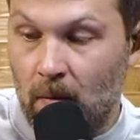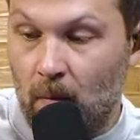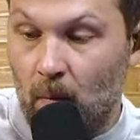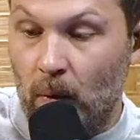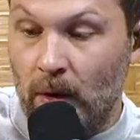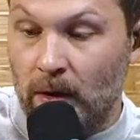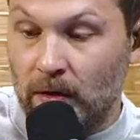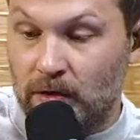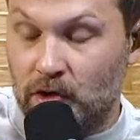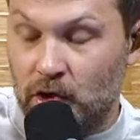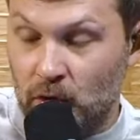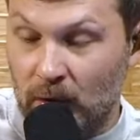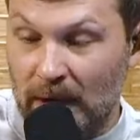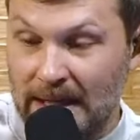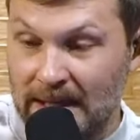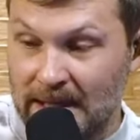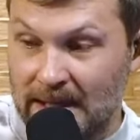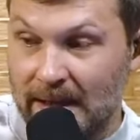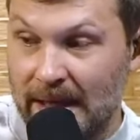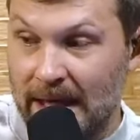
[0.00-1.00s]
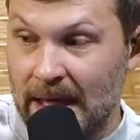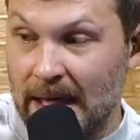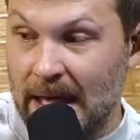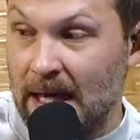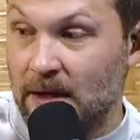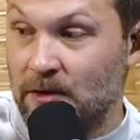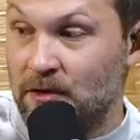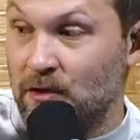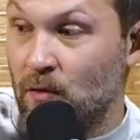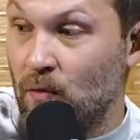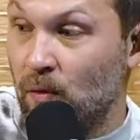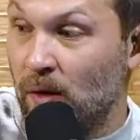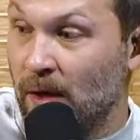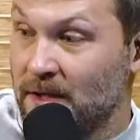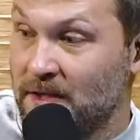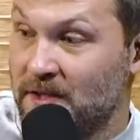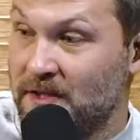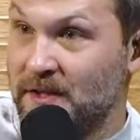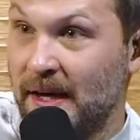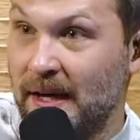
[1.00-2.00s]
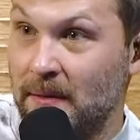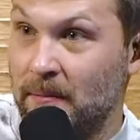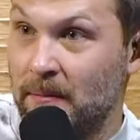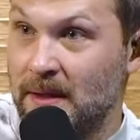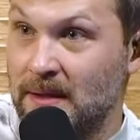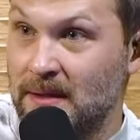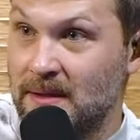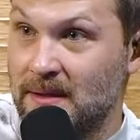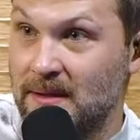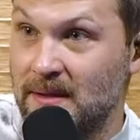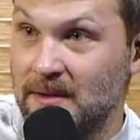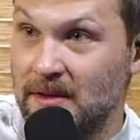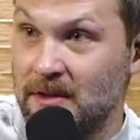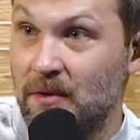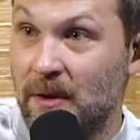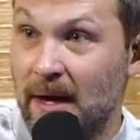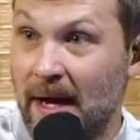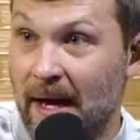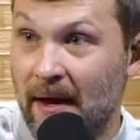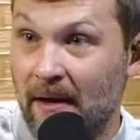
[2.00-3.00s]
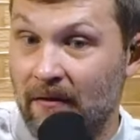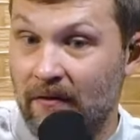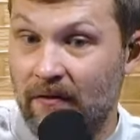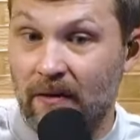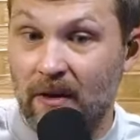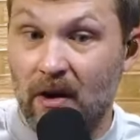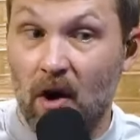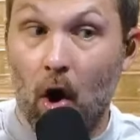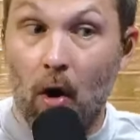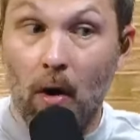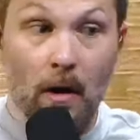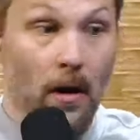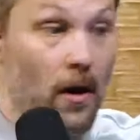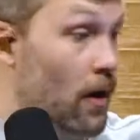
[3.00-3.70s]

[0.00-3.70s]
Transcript: will translate into what assignments you have. Yeah.